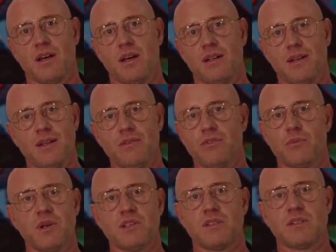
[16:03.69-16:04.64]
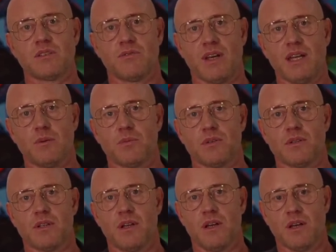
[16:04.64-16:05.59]
And that information is
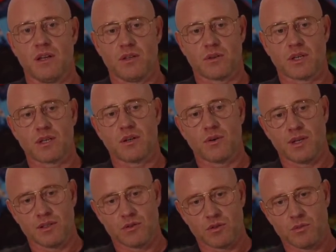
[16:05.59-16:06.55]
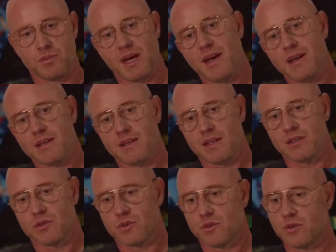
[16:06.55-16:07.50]
available. You can go into the bank and
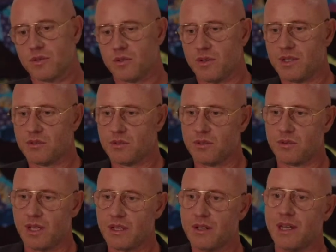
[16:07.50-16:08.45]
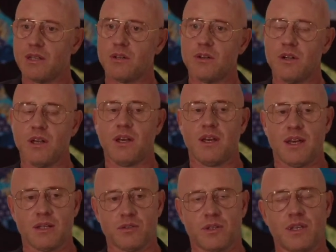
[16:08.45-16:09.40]
you could go into the regulator
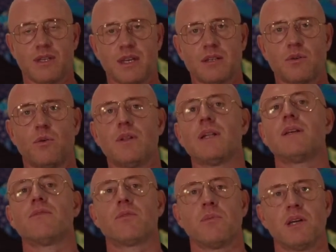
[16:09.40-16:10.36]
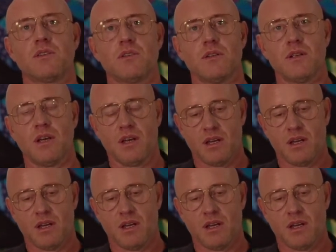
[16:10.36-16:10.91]
and you can get all that information.